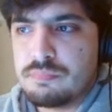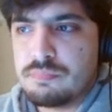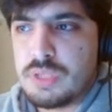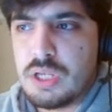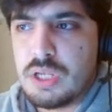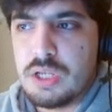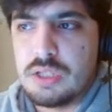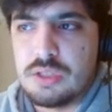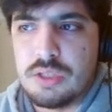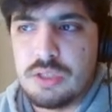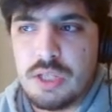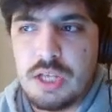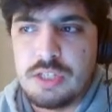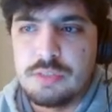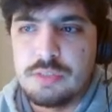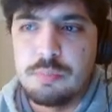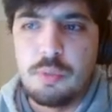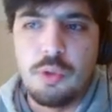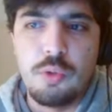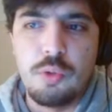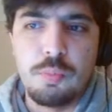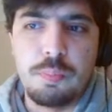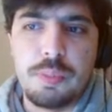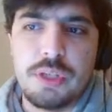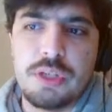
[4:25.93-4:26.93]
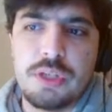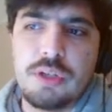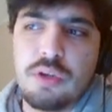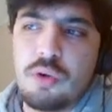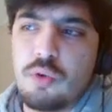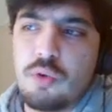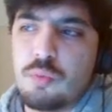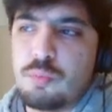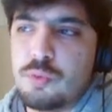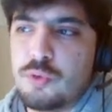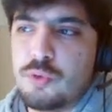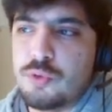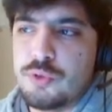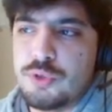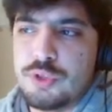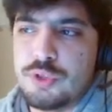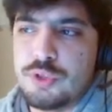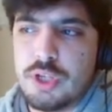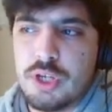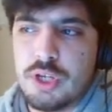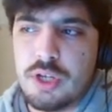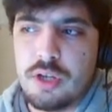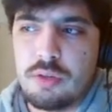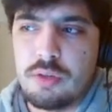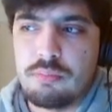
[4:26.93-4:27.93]
a small pin or brooch
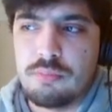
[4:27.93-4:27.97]
that